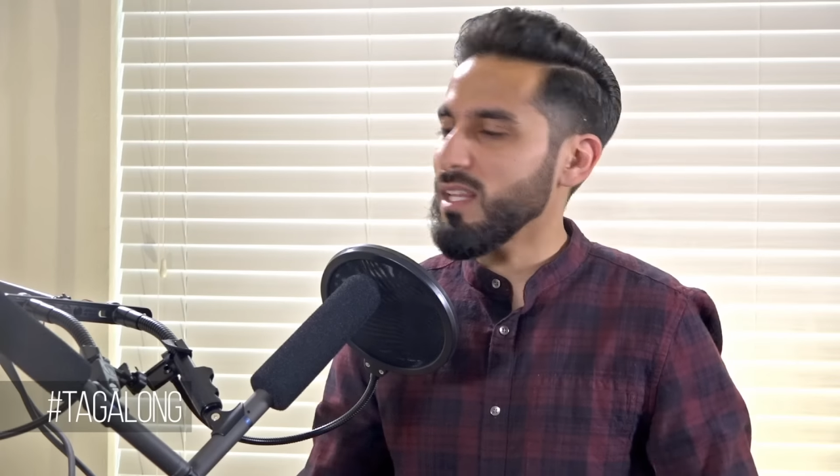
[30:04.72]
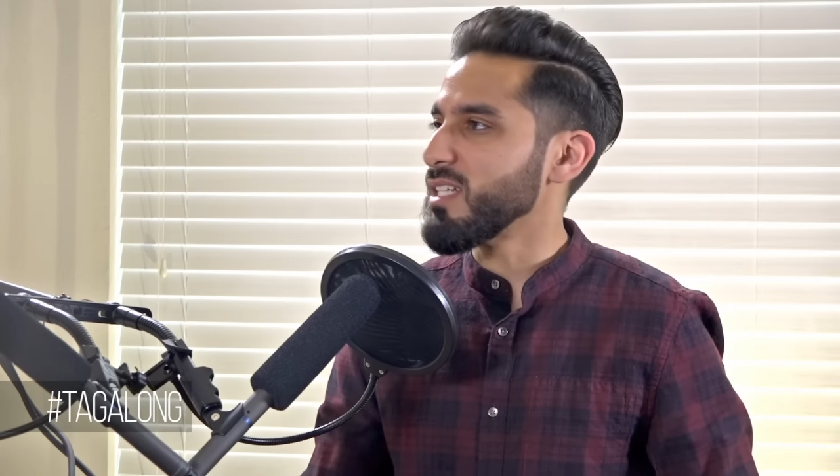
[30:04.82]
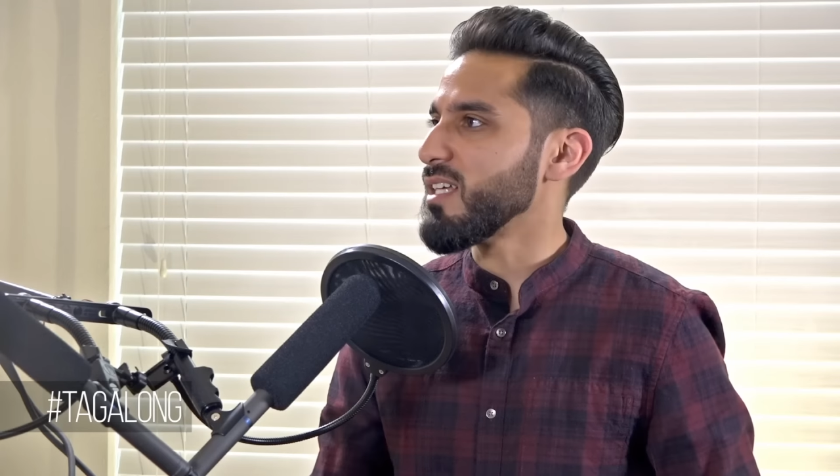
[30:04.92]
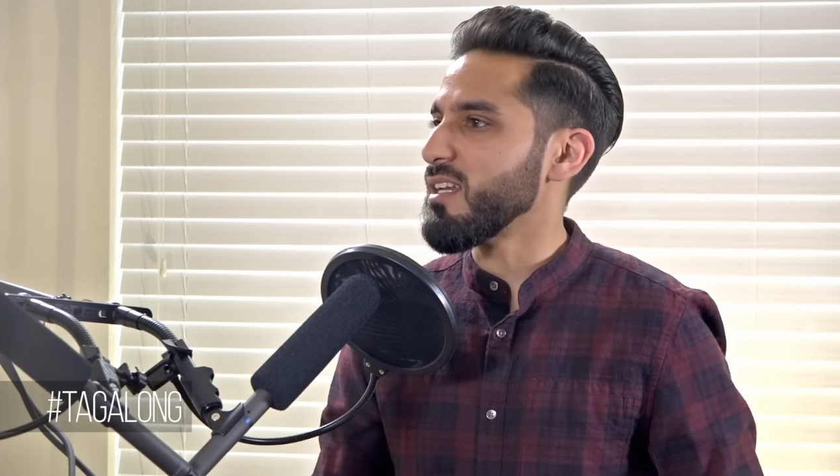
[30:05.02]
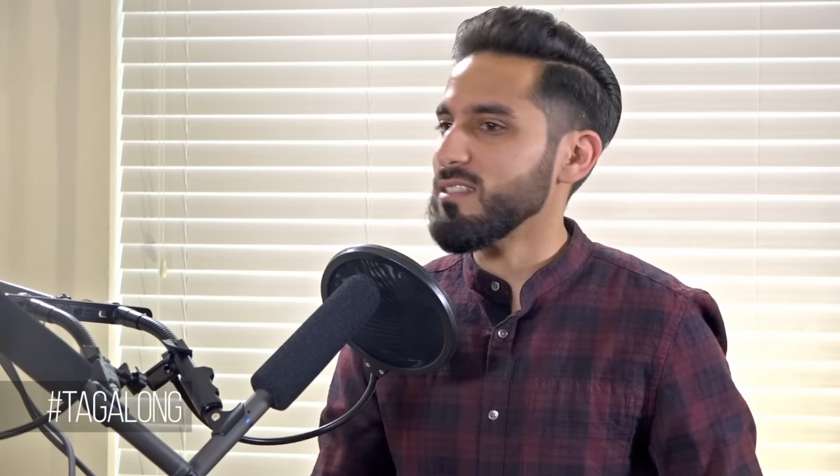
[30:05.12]

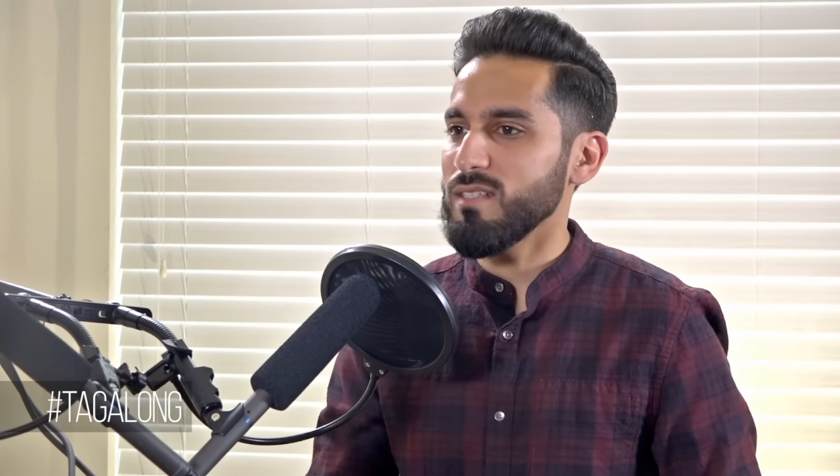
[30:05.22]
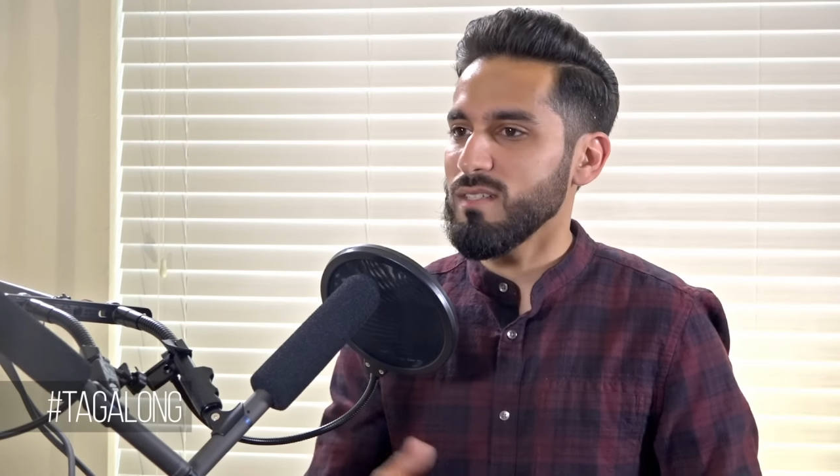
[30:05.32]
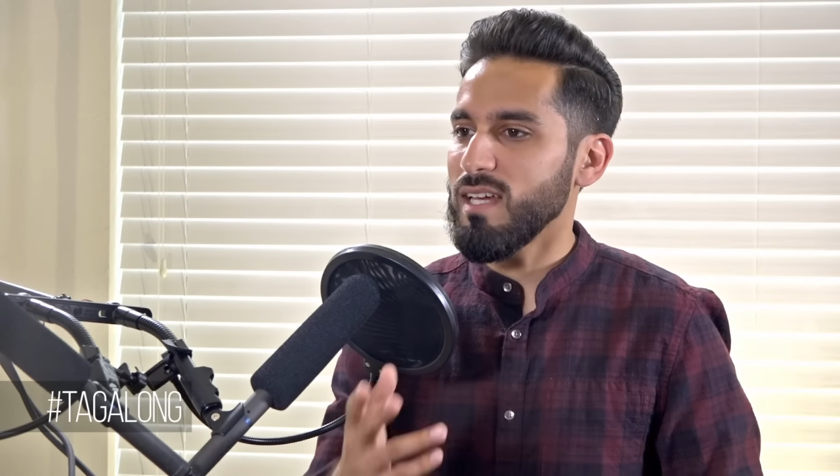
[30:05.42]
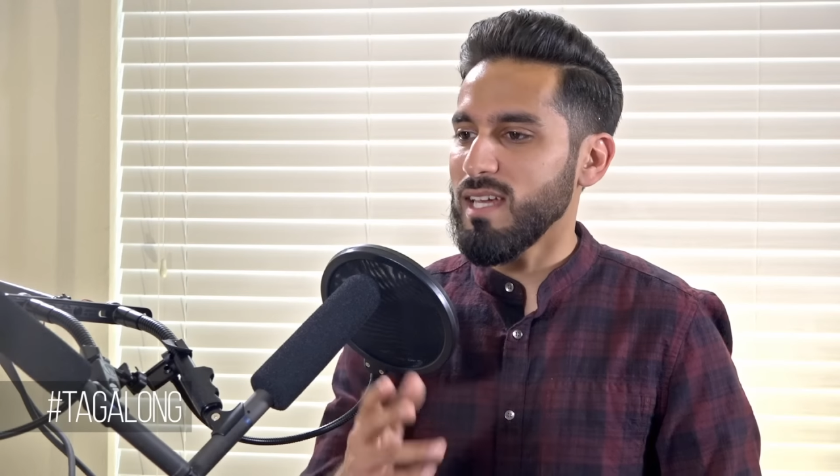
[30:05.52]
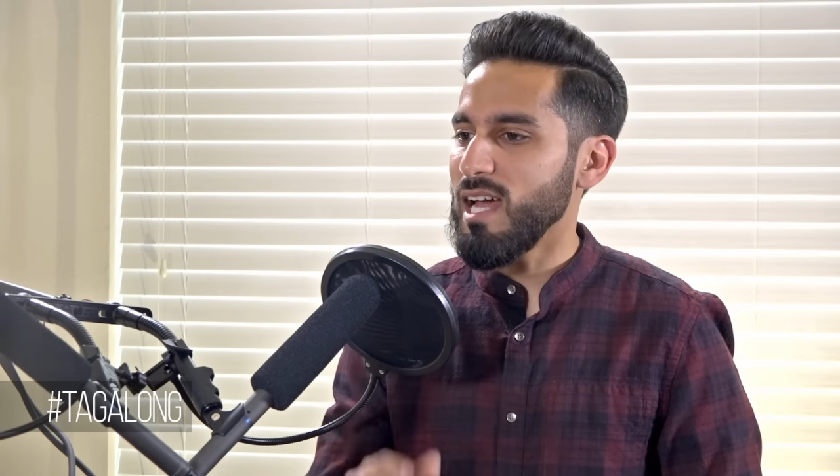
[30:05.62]
realize that
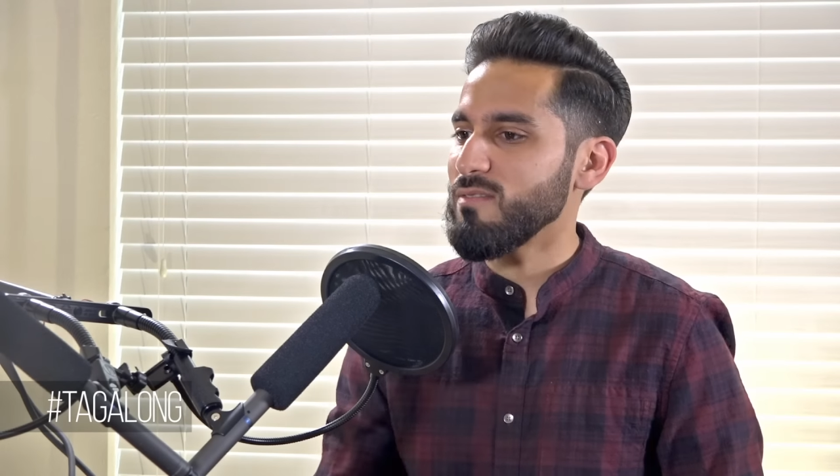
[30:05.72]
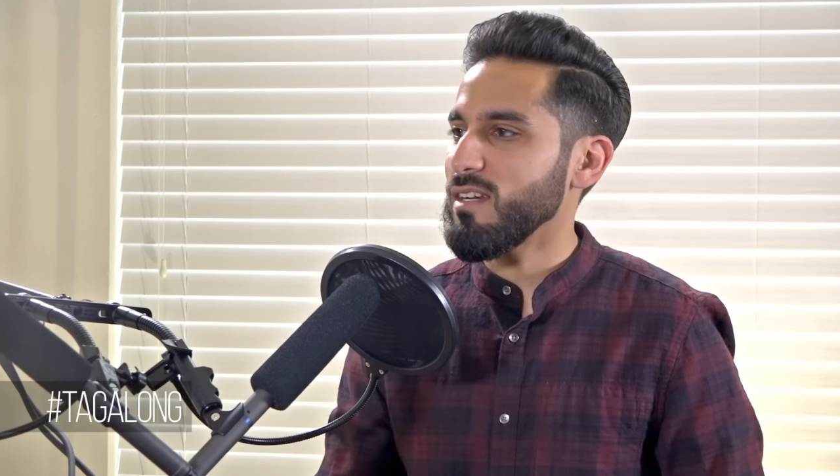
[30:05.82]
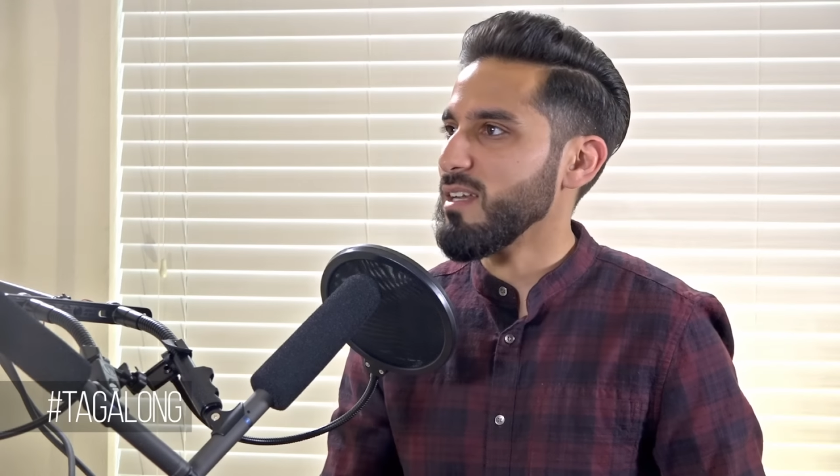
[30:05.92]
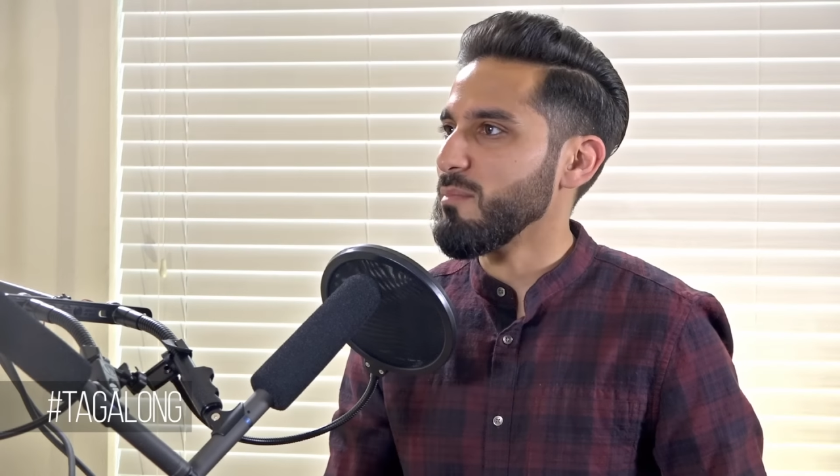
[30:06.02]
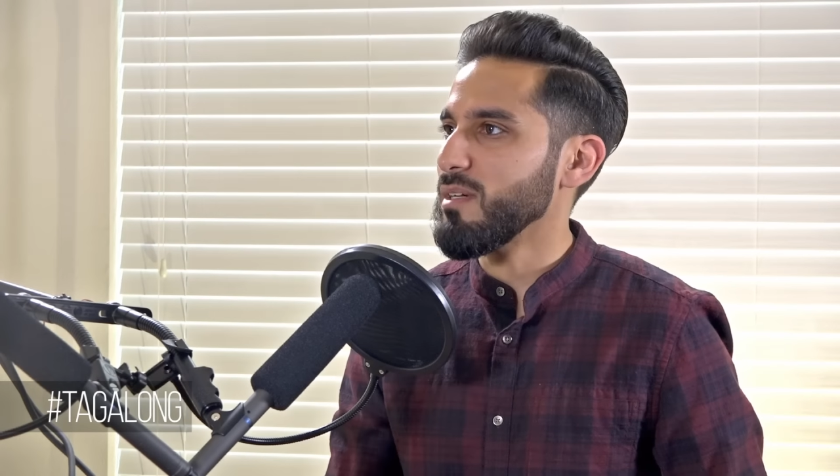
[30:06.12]
until like
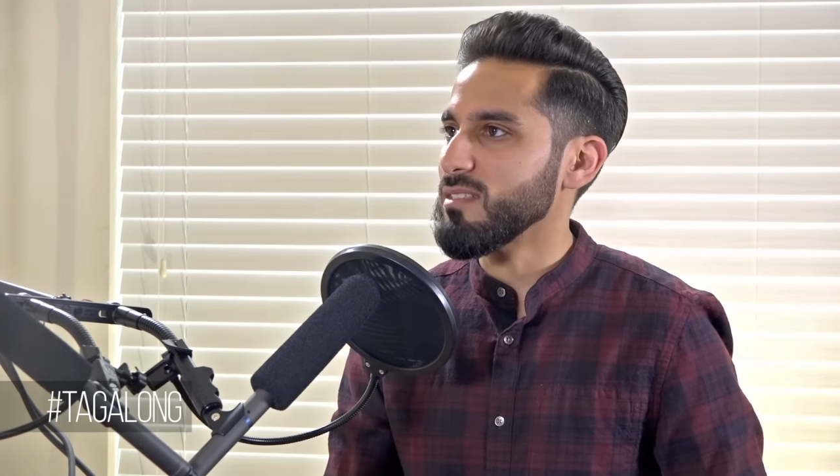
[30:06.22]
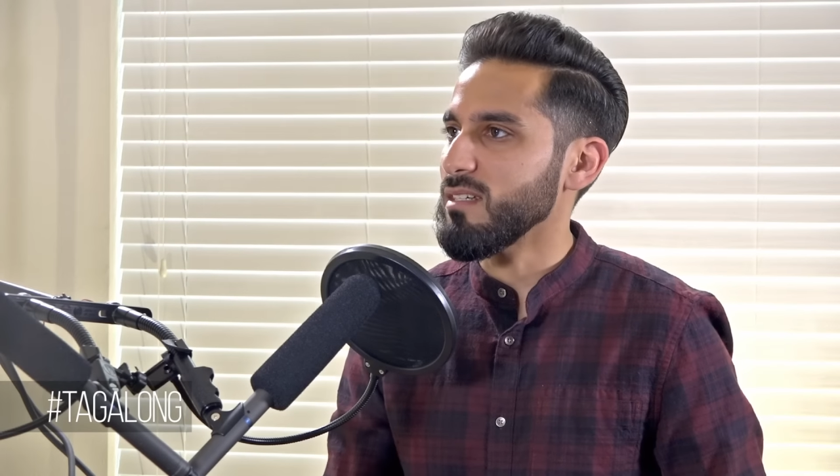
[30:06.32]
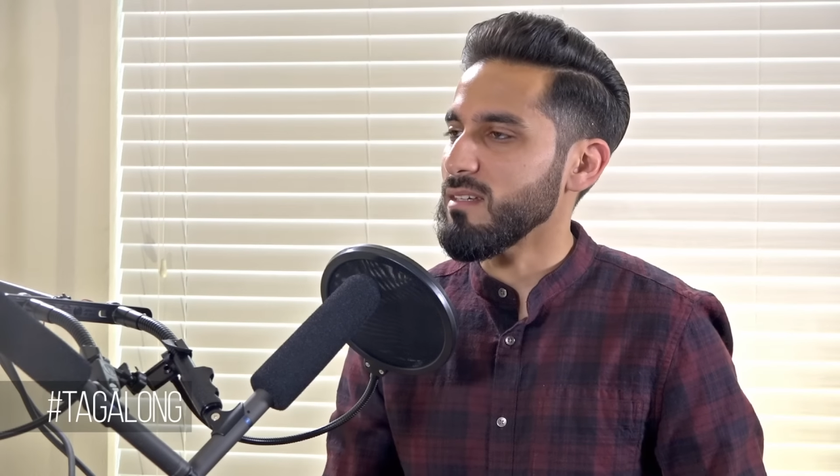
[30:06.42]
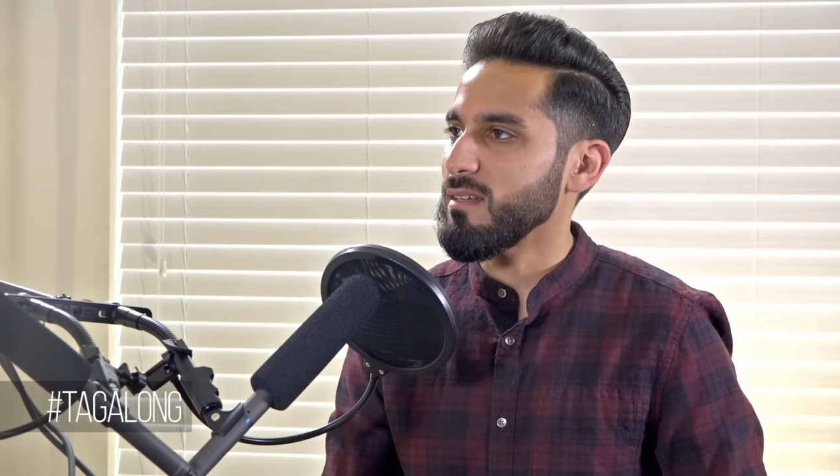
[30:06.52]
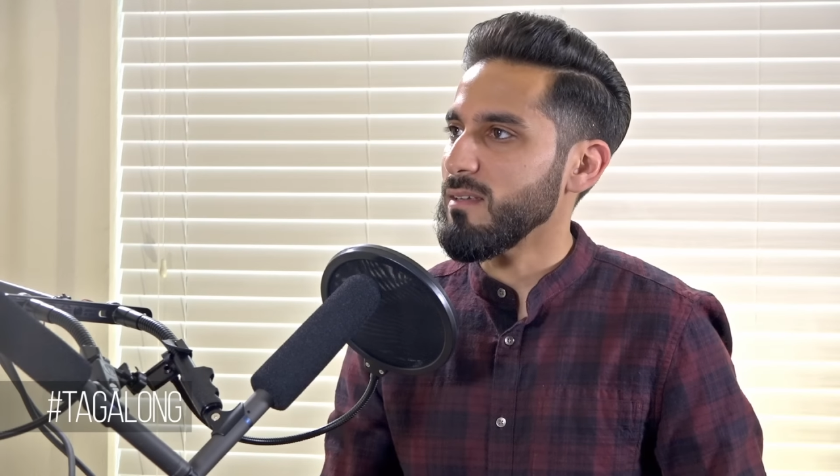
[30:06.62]
after I named my
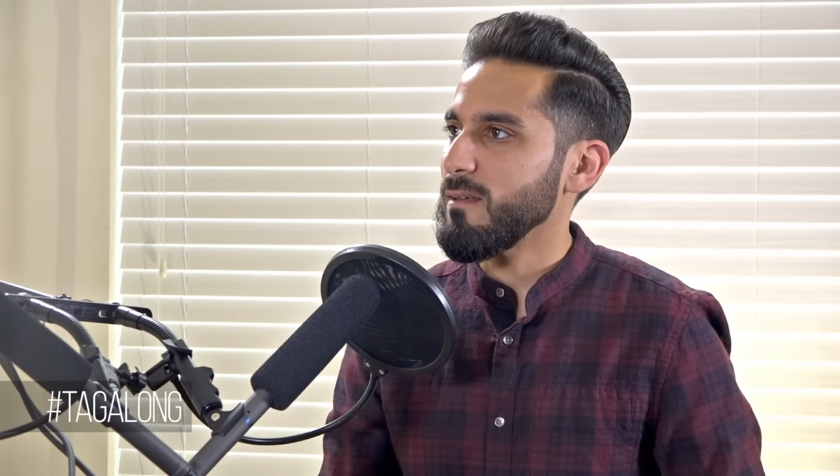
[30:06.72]
son.